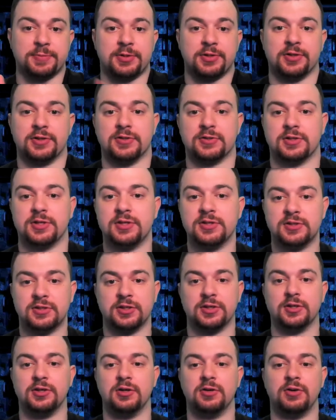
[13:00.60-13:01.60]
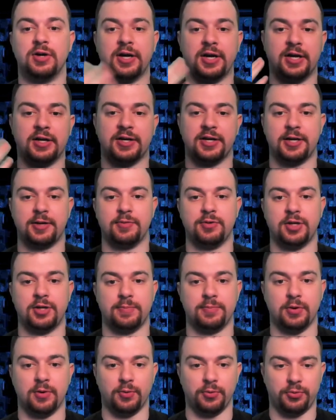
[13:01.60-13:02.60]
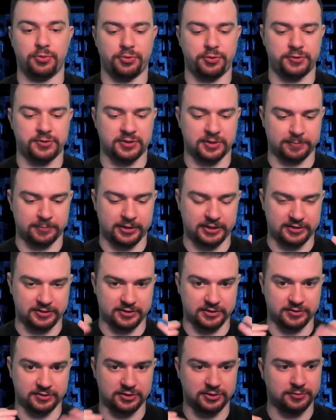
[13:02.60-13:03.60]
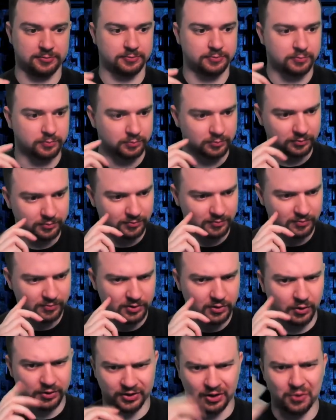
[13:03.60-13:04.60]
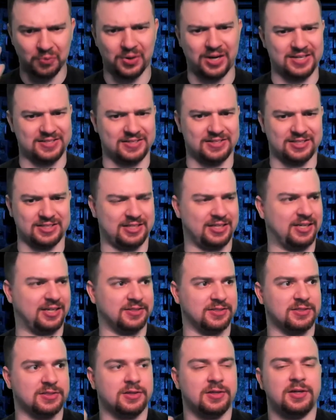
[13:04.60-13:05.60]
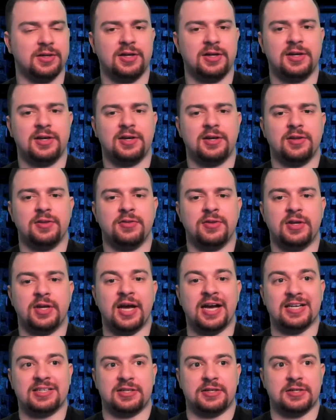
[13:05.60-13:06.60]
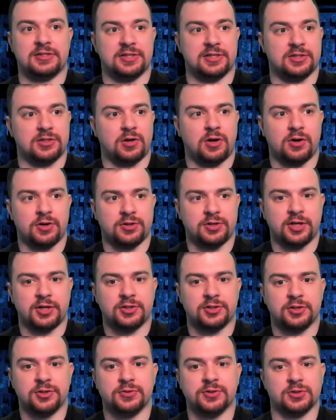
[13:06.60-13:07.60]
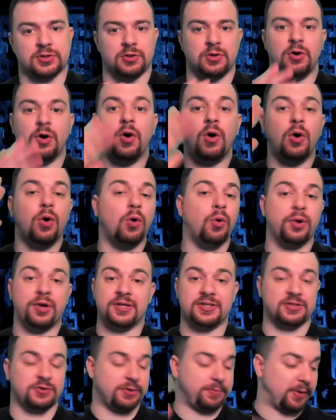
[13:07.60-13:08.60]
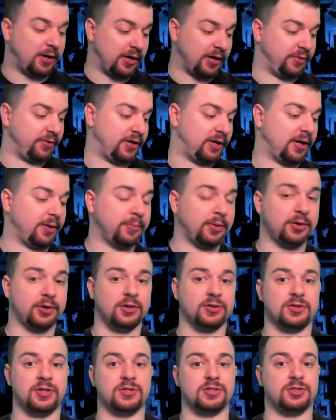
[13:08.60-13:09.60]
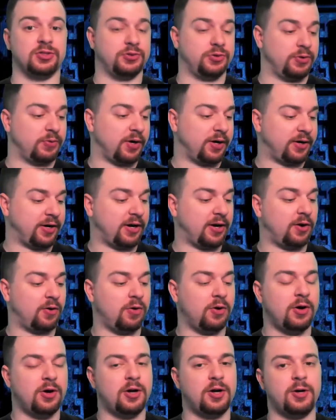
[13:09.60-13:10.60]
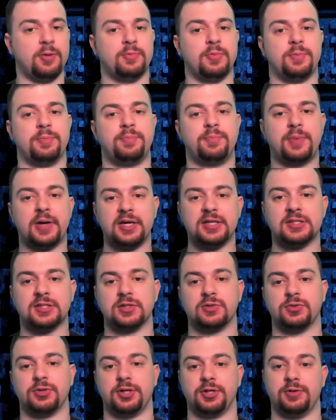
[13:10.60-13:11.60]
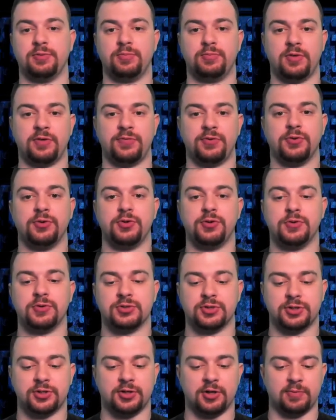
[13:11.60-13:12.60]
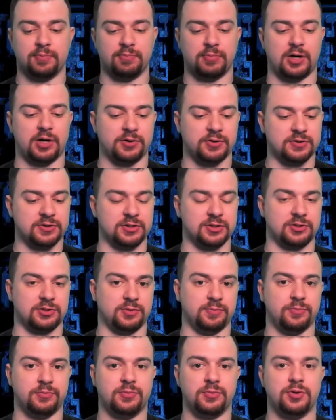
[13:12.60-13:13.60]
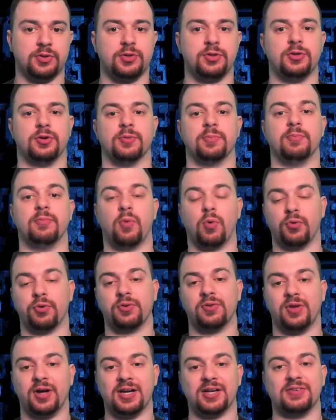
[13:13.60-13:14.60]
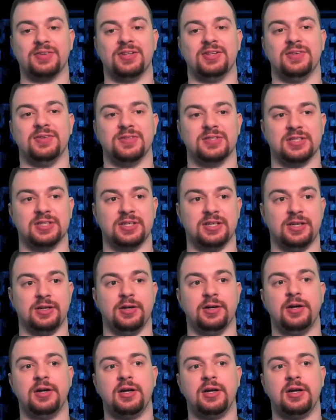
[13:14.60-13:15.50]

because Intel and AMD both sub-license or co-license, I guess. The x86 architecture, there's a whole history behind that. I'm not going to touch into it right now. But basically, if you're using a modern system, you're more than likely using